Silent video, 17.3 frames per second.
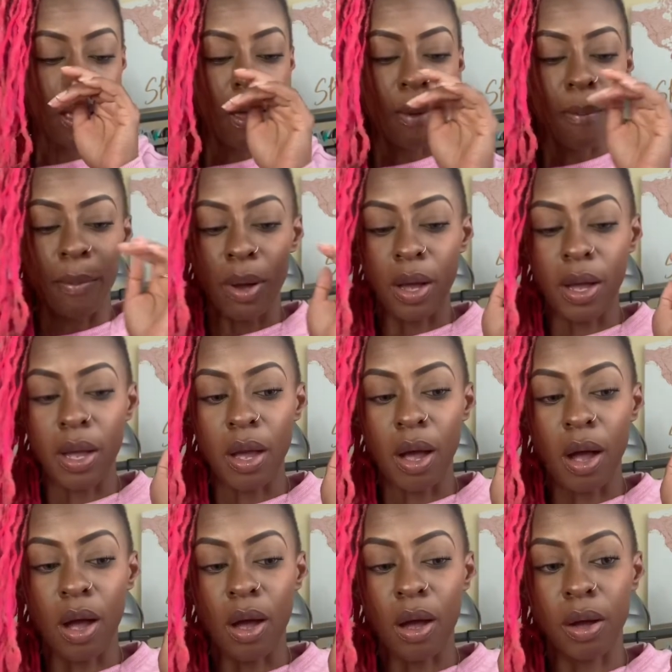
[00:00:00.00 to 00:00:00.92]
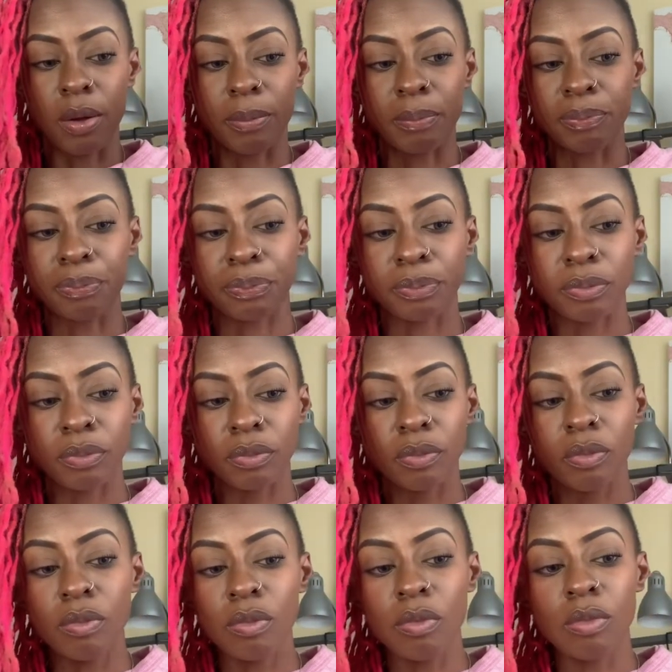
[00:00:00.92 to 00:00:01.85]
But, um,
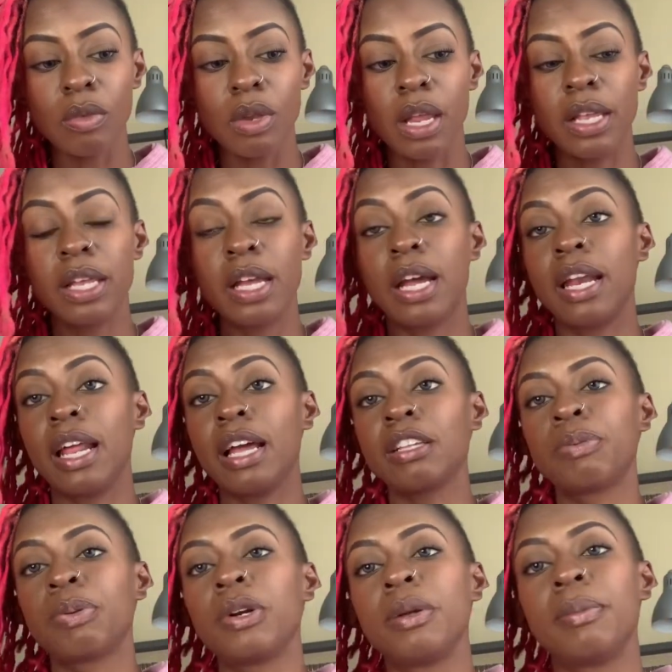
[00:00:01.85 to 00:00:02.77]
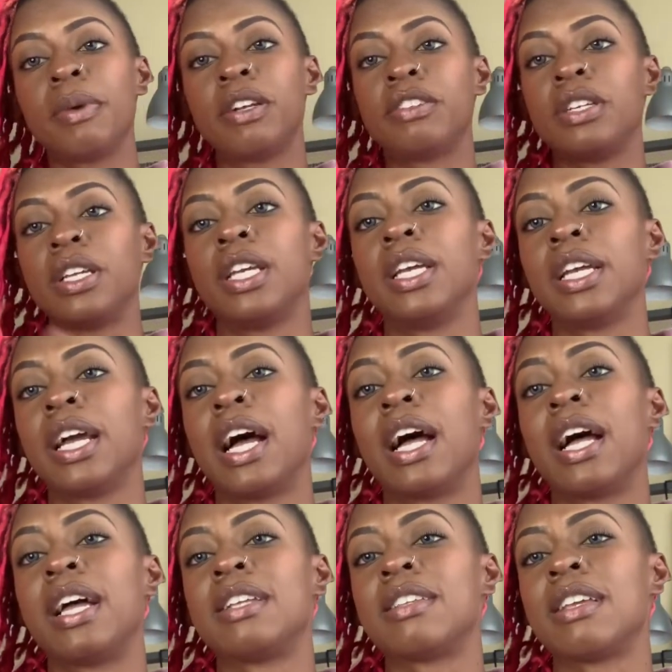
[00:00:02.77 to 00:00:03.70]
yeah, that's pretty much it,
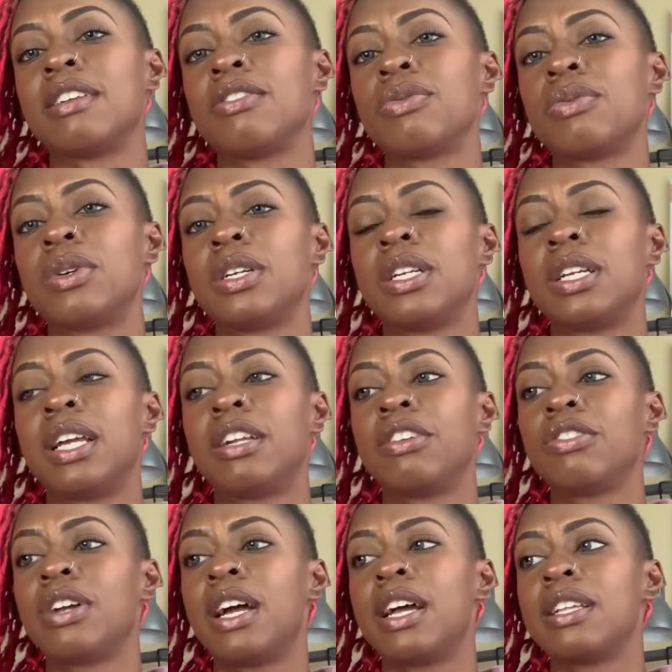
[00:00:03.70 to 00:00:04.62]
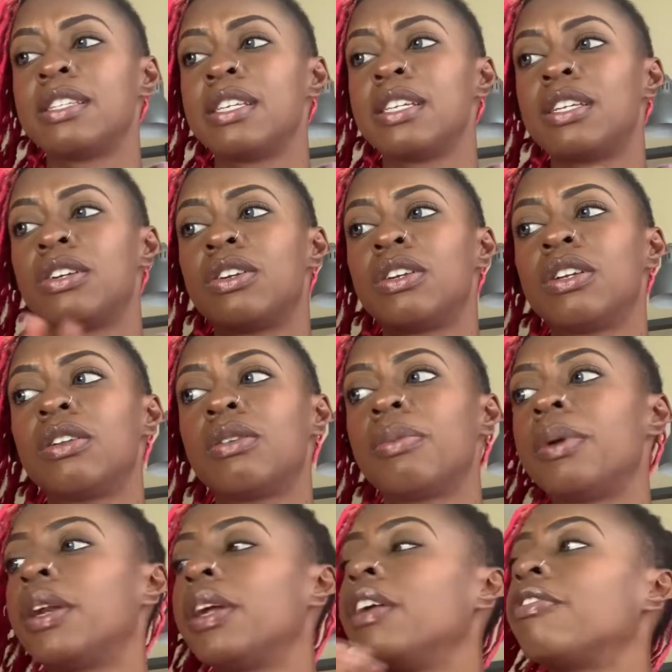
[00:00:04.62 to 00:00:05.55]
guys. I just want to let you guys in on a little
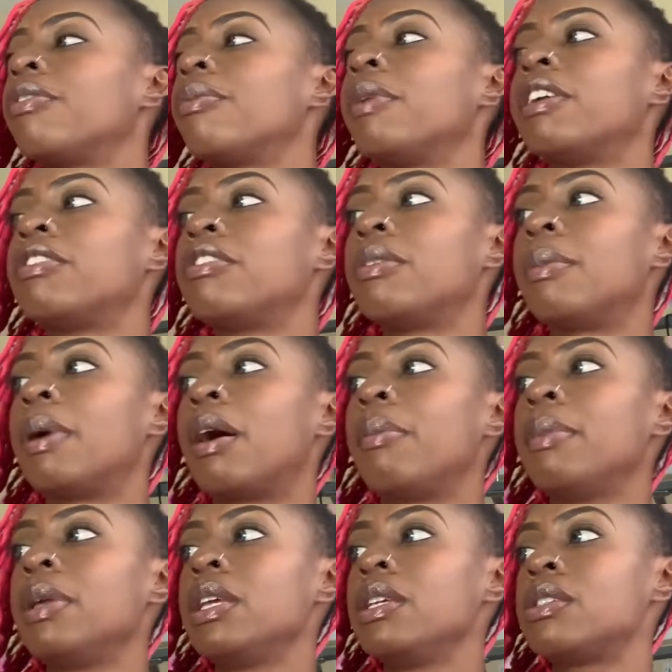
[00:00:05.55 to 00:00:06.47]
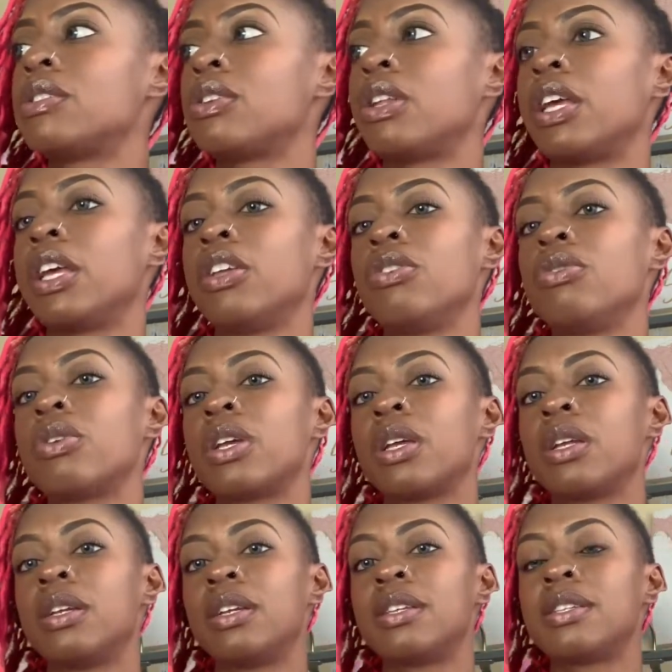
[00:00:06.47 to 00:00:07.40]
bit of information about me so that you
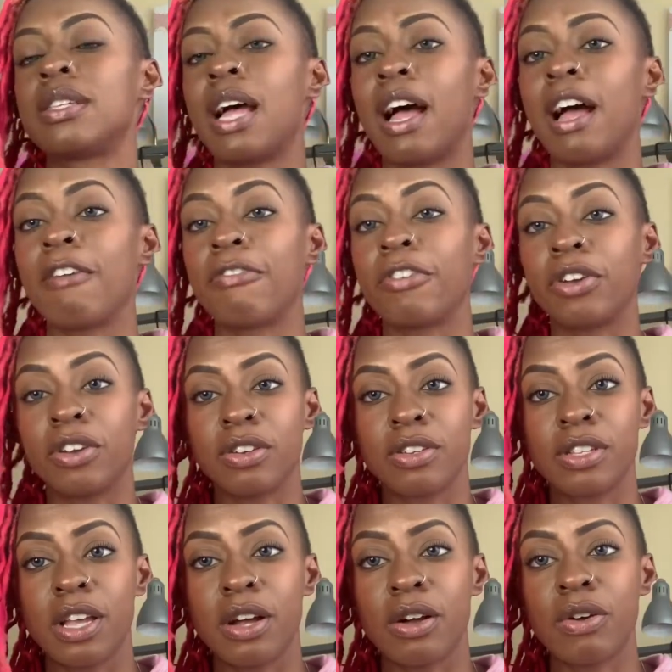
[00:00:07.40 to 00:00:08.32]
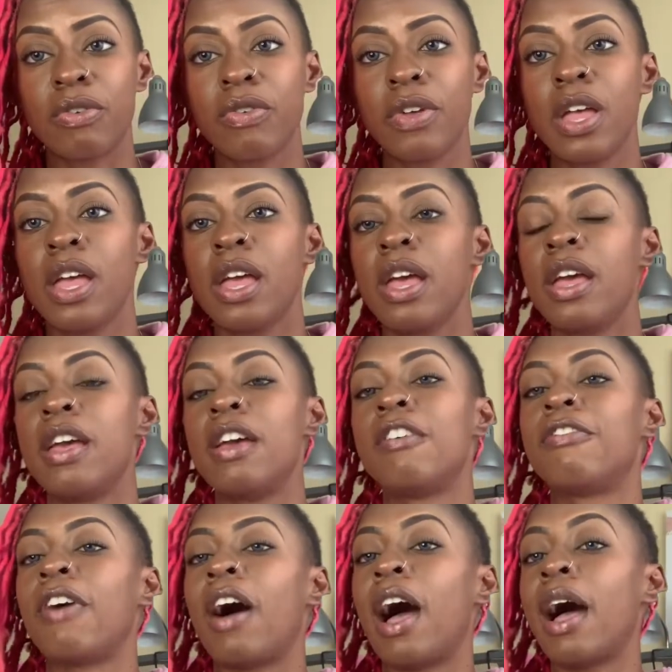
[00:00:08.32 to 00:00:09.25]
can decide for yourself
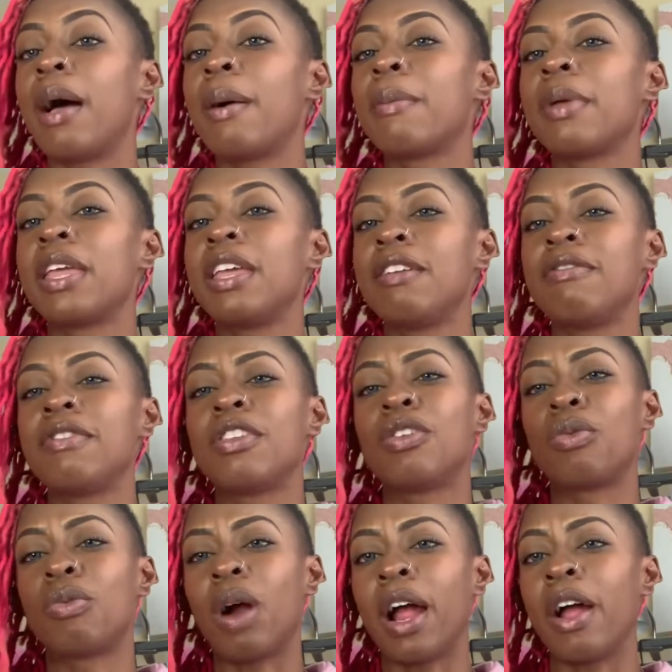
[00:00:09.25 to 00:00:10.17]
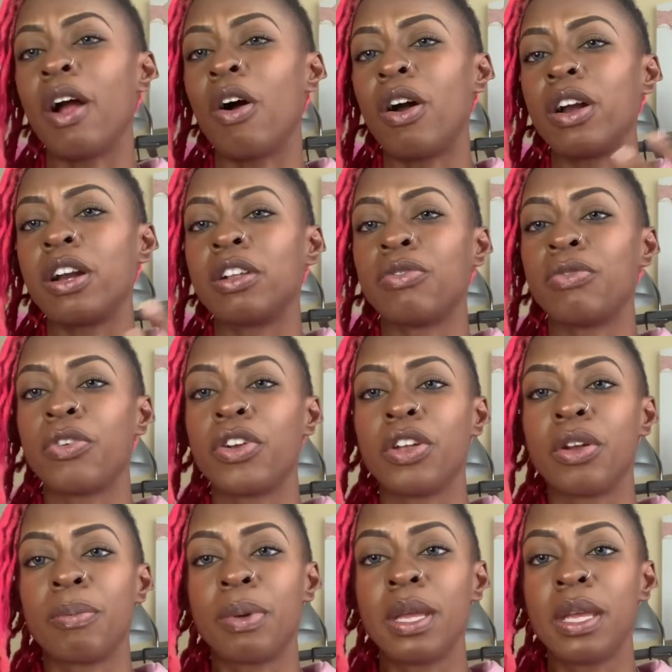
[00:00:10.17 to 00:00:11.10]
if I'm even the right artist for
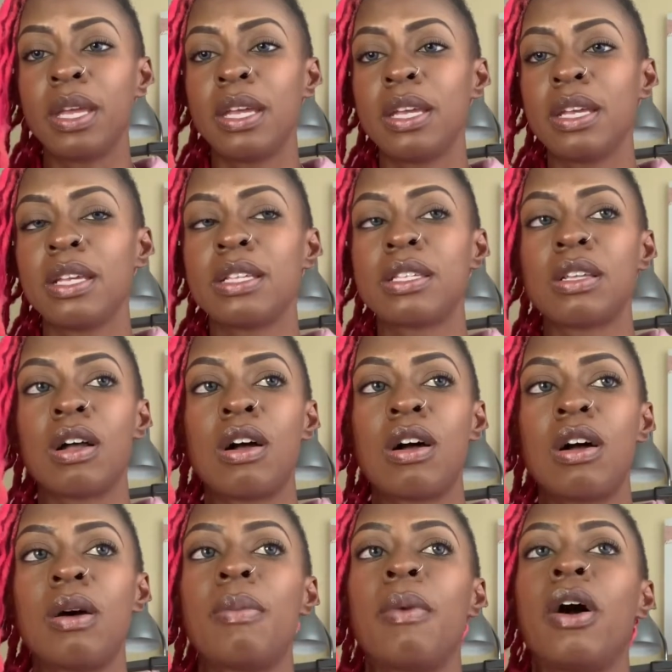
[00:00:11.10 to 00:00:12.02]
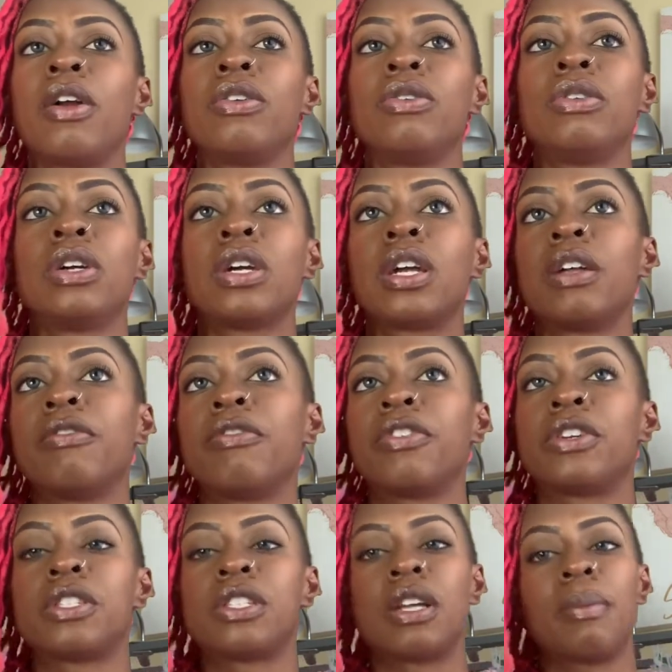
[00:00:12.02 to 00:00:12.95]
your piece. Um, are you looking
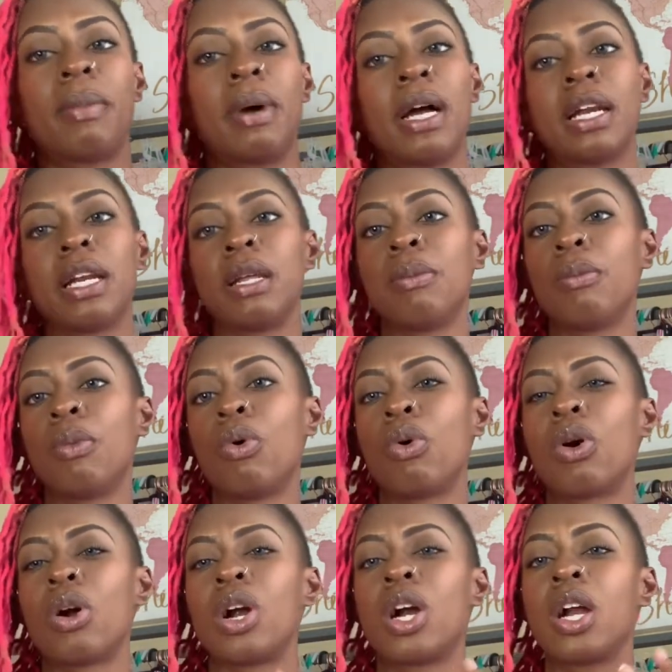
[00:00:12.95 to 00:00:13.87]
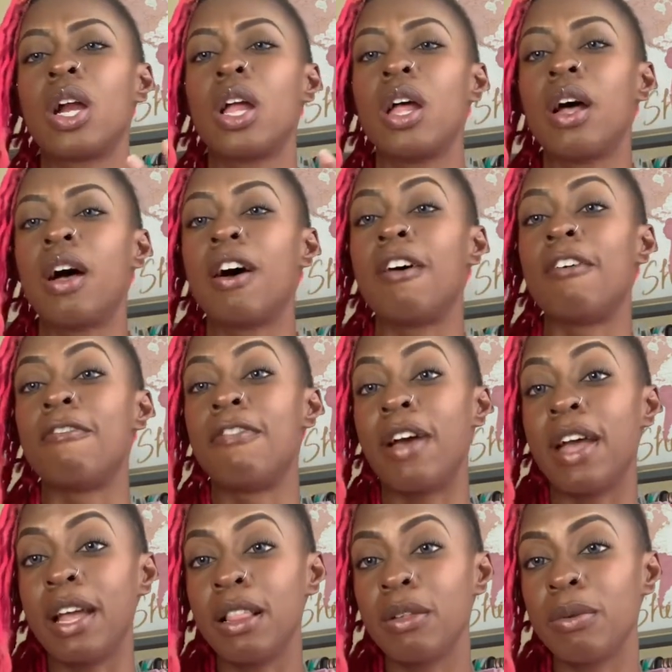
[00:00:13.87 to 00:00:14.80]
for somebody more
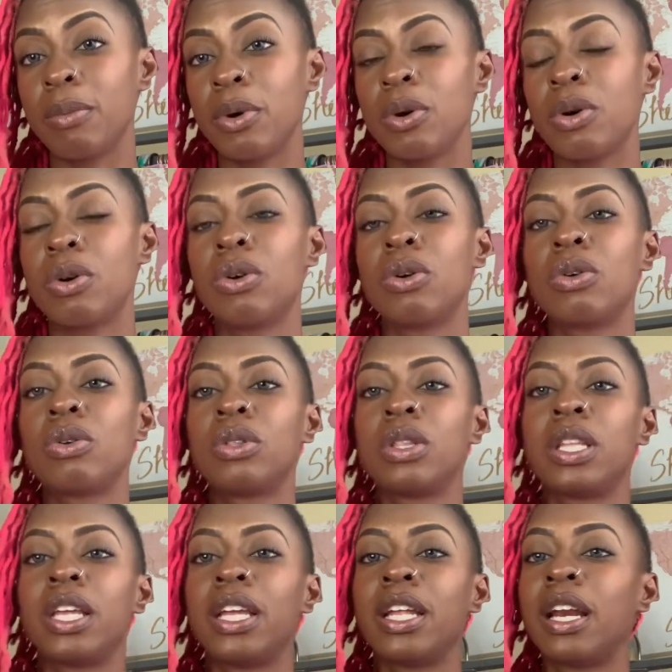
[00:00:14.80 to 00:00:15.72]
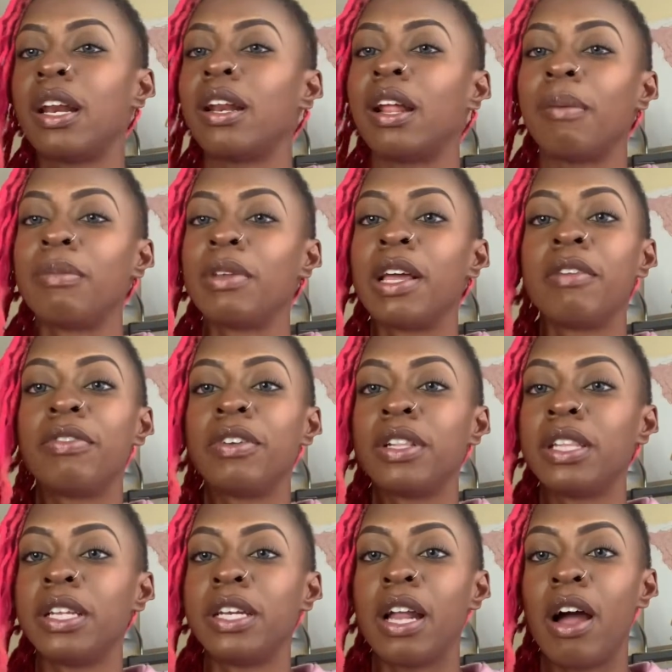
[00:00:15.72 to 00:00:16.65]
available? Then I'm
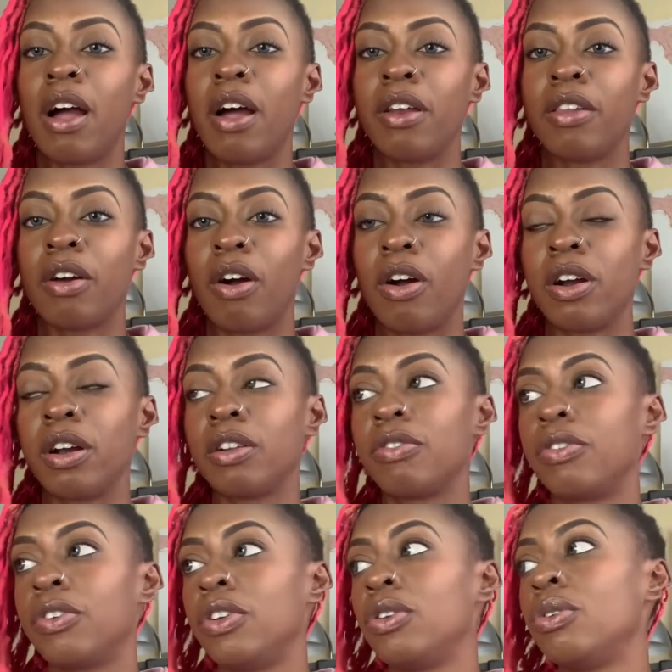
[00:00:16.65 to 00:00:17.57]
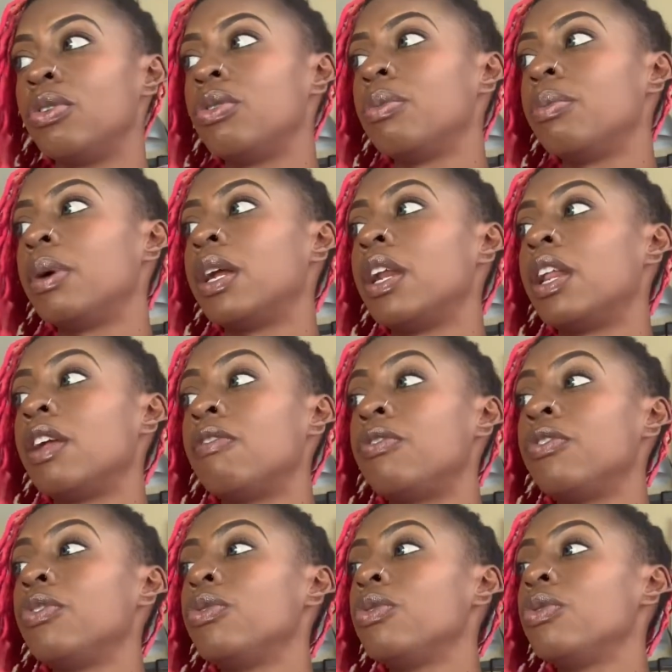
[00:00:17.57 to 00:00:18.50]
definitely not the artist for you. But
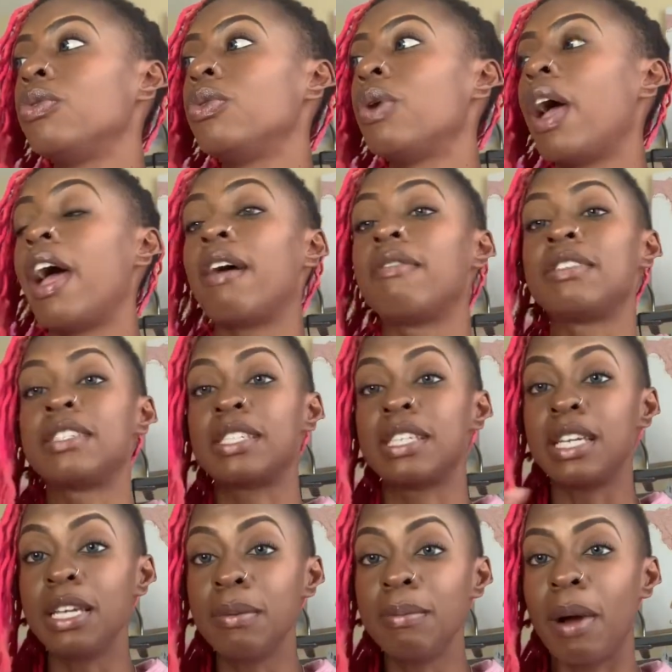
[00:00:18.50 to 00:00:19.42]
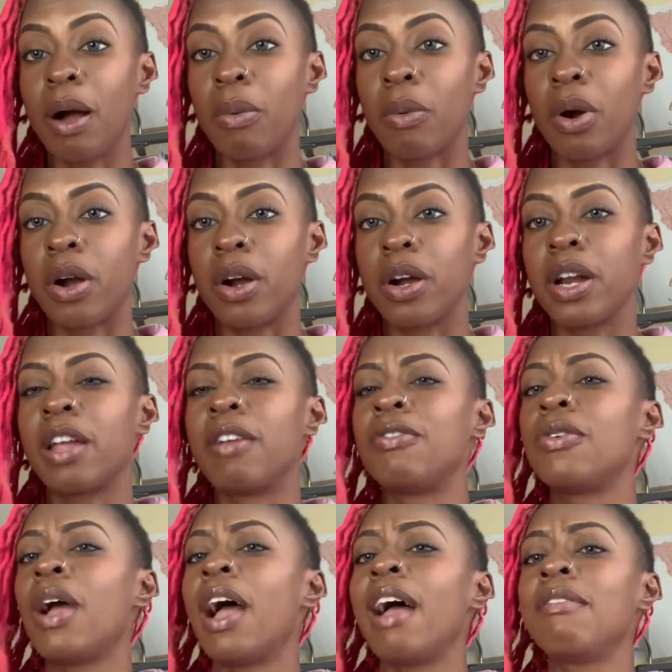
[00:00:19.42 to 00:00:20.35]
if you have seen my work, if
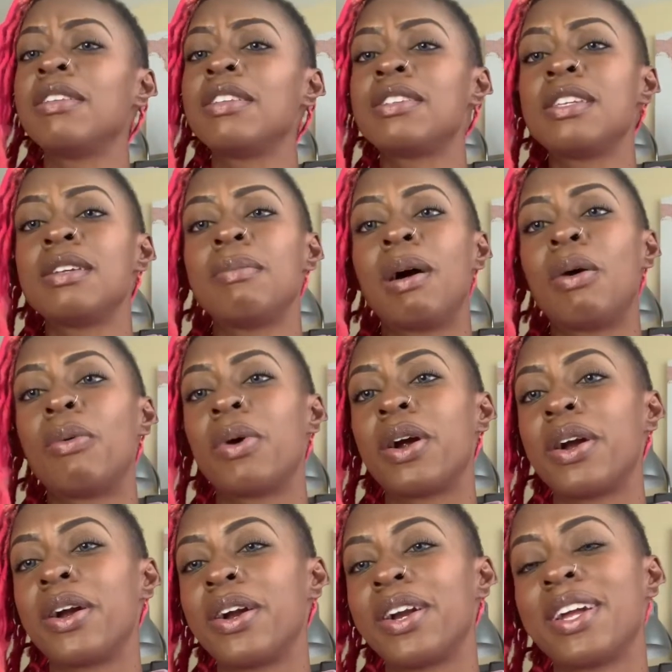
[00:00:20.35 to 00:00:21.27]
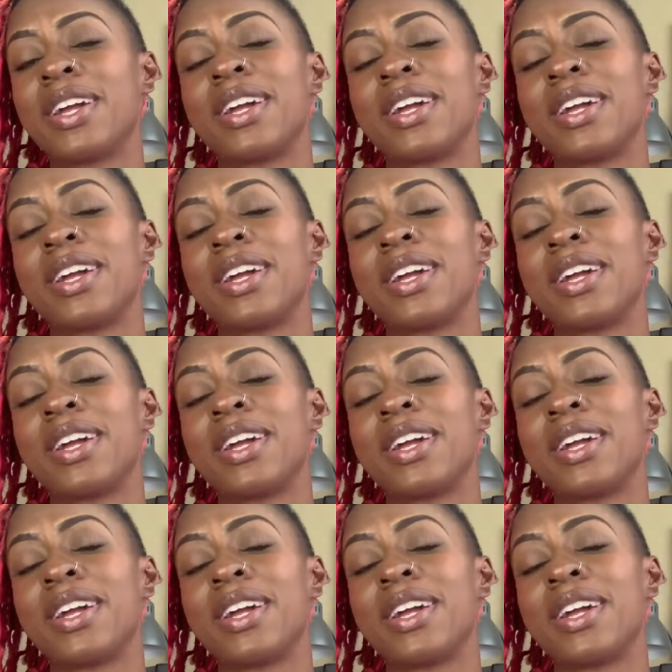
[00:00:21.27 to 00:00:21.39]
you haven't seen my work,